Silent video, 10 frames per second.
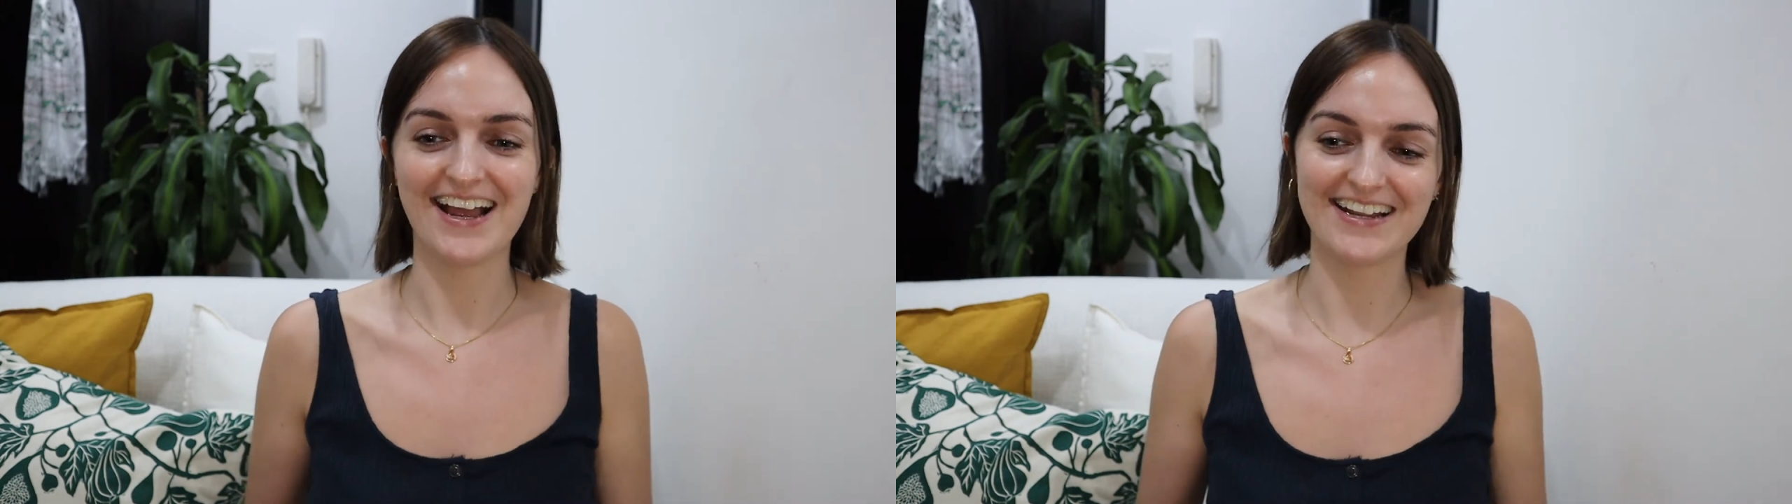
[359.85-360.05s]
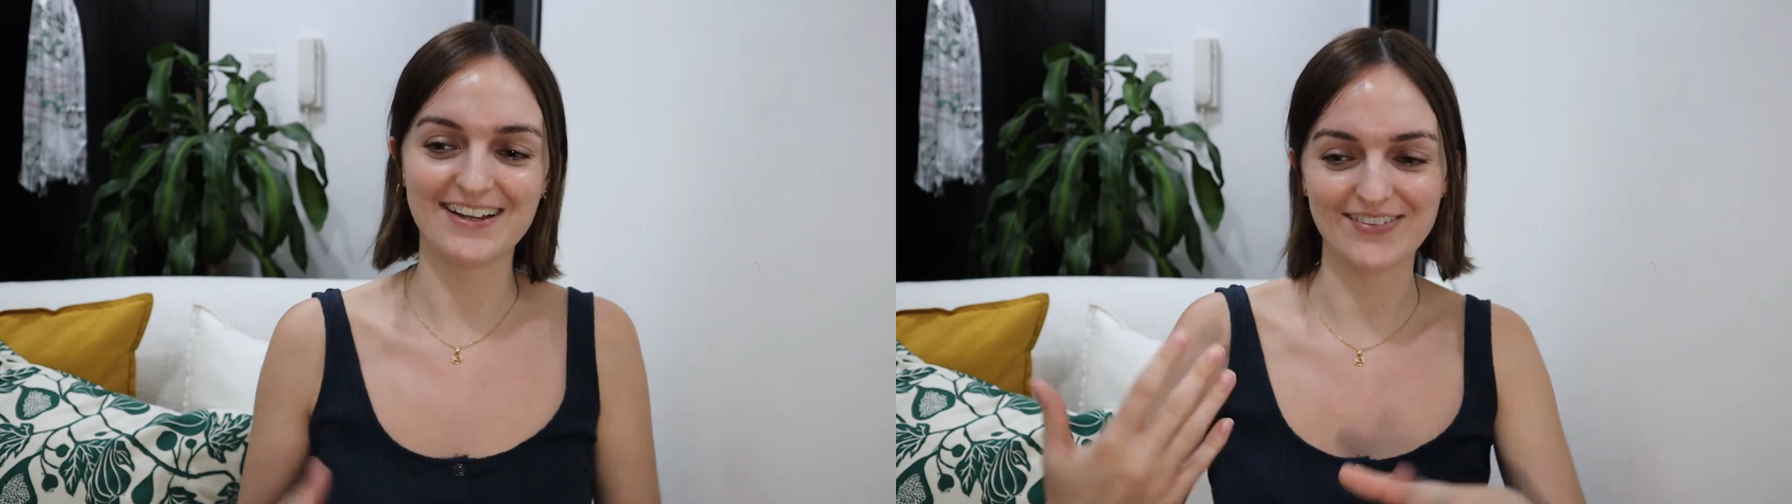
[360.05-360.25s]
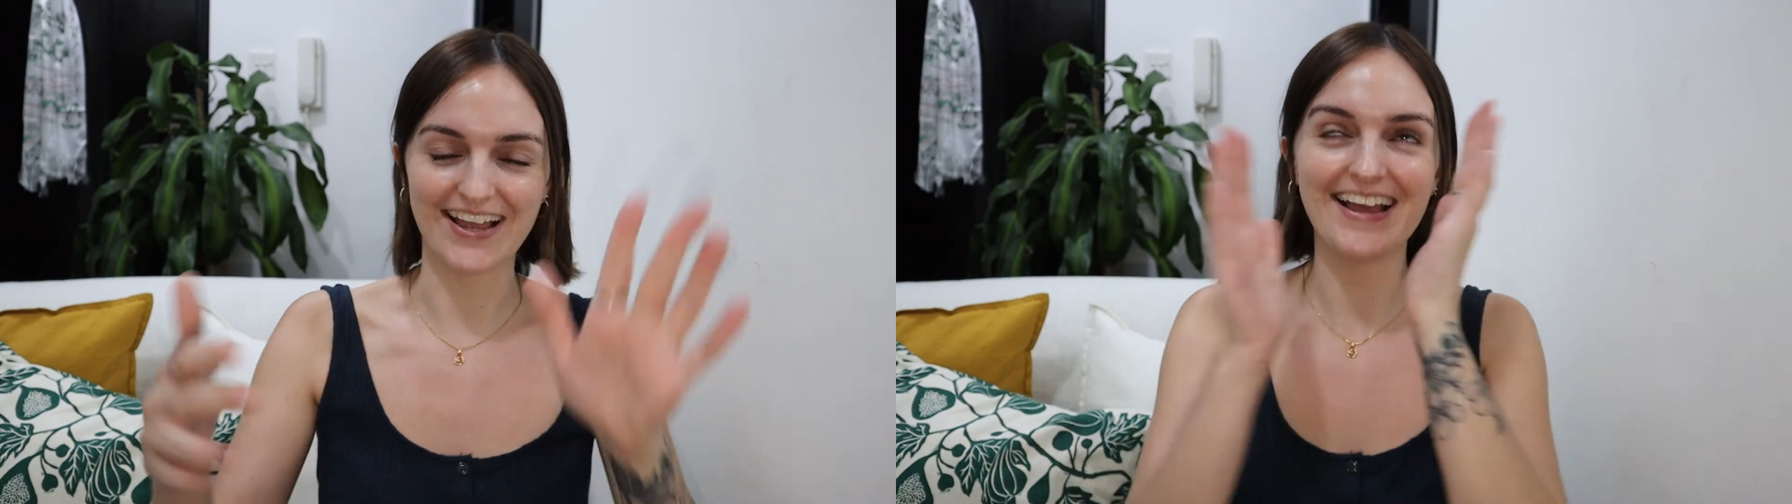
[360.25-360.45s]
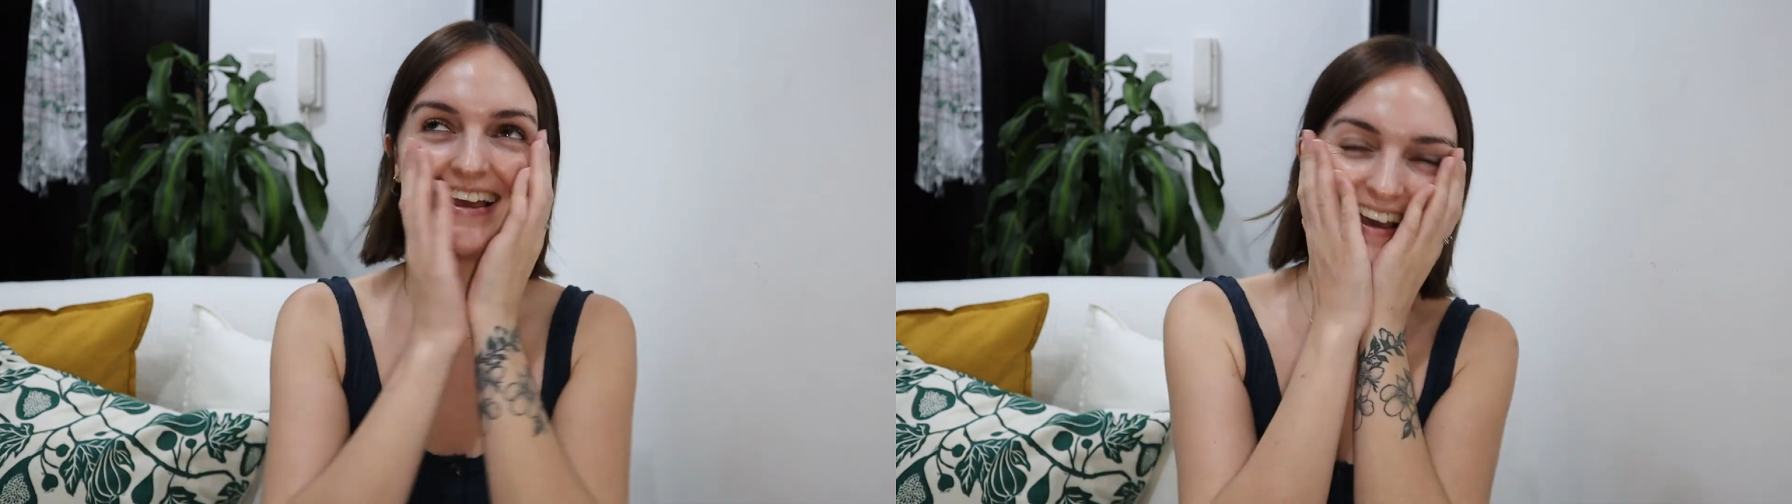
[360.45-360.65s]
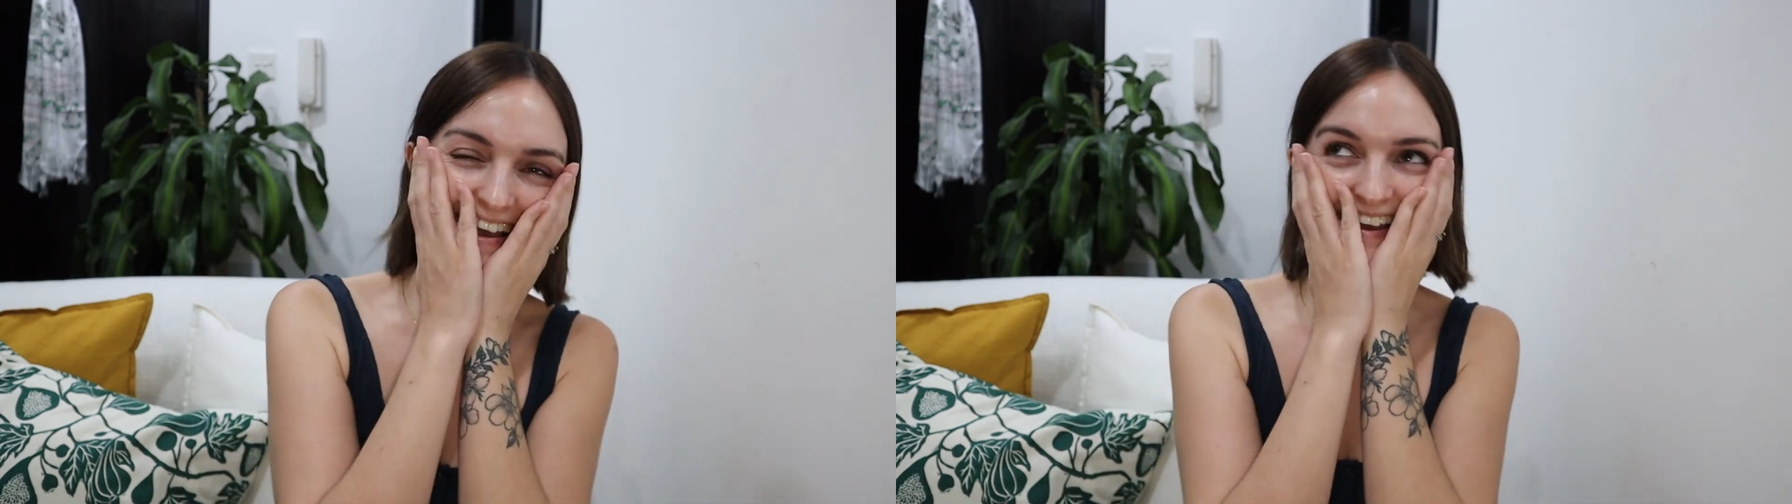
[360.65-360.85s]
And I'm like,
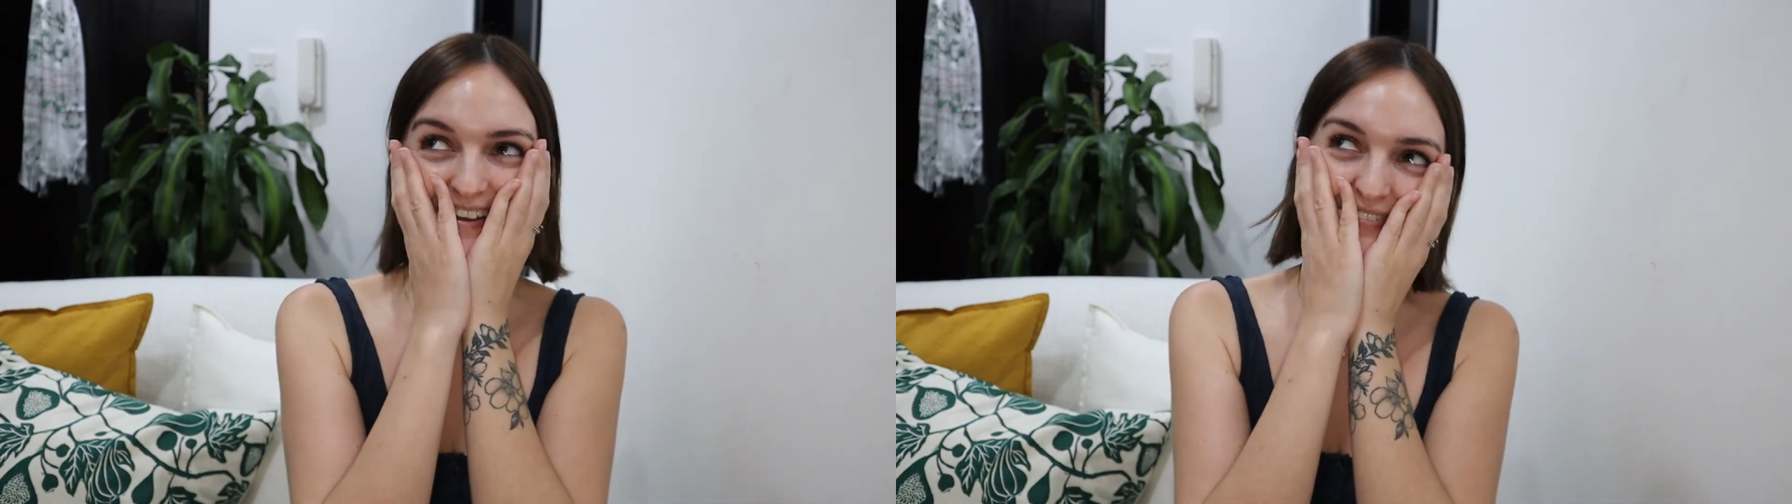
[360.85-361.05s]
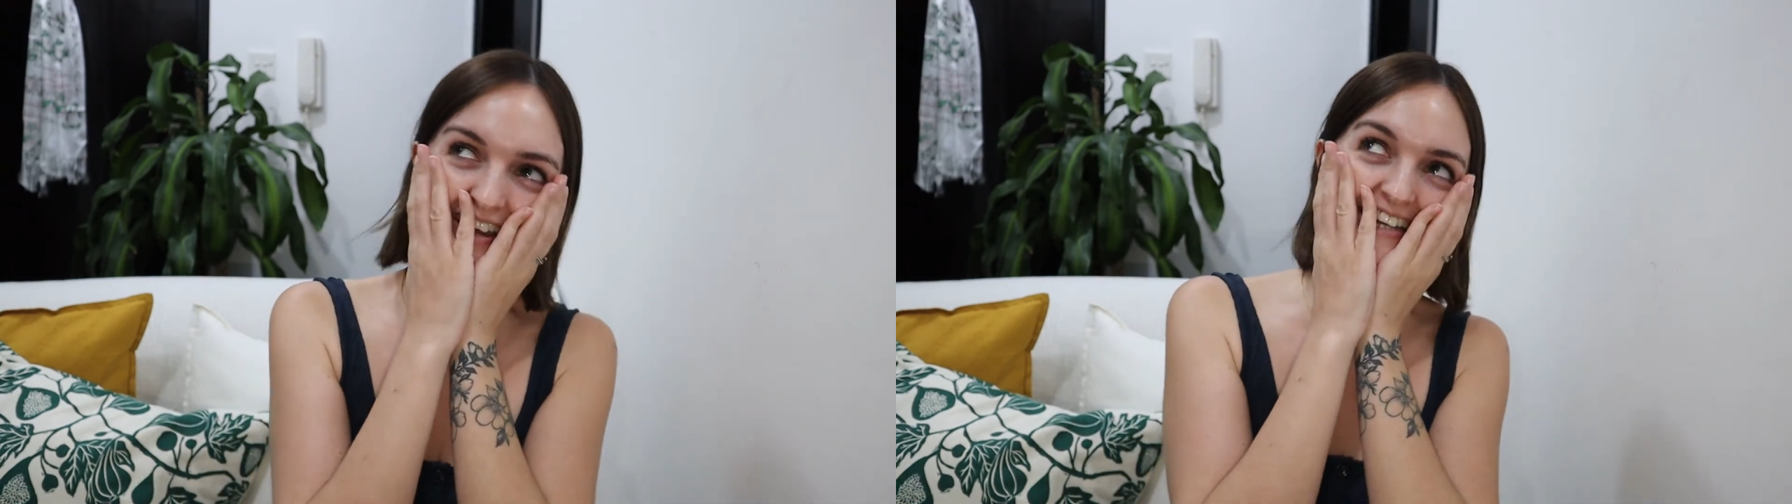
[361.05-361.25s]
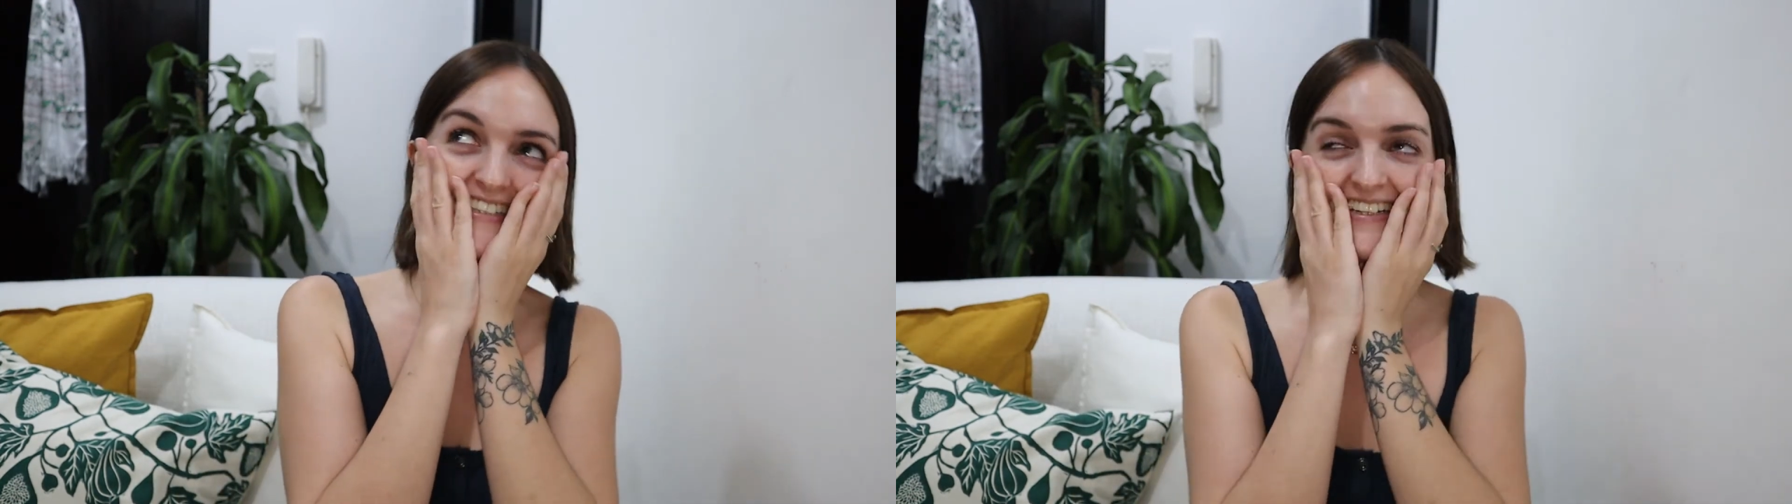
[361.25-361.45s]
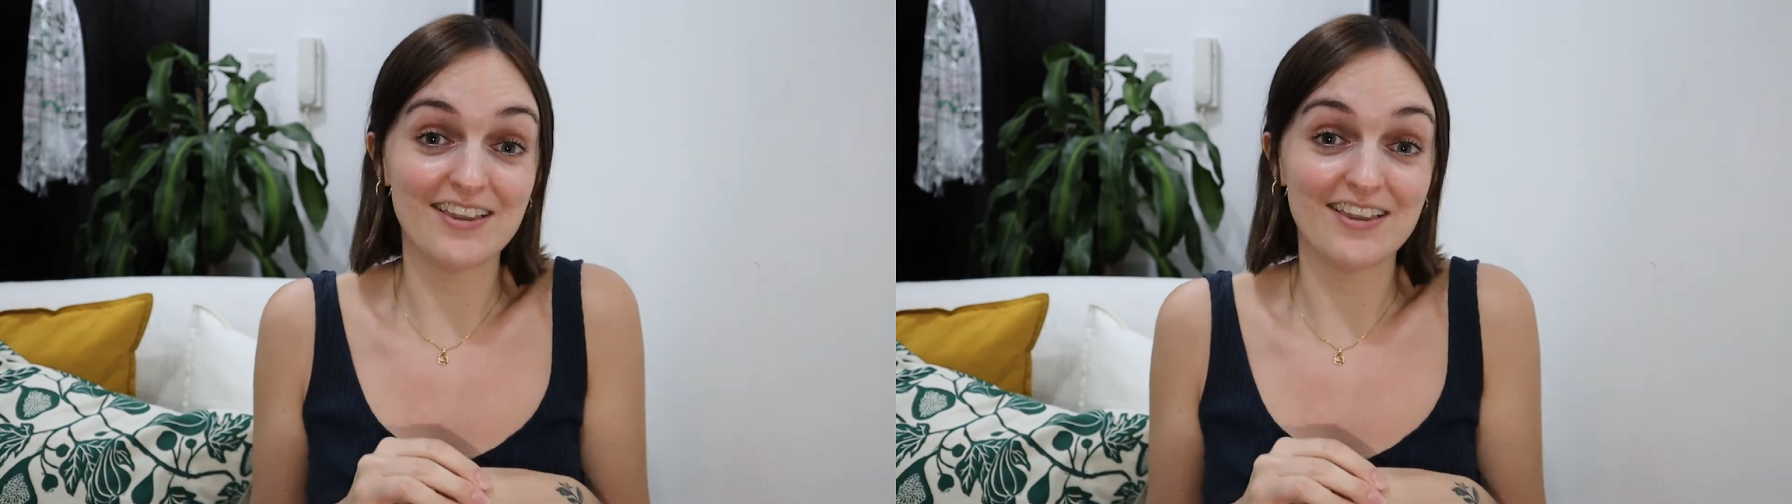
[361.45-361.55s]
ah!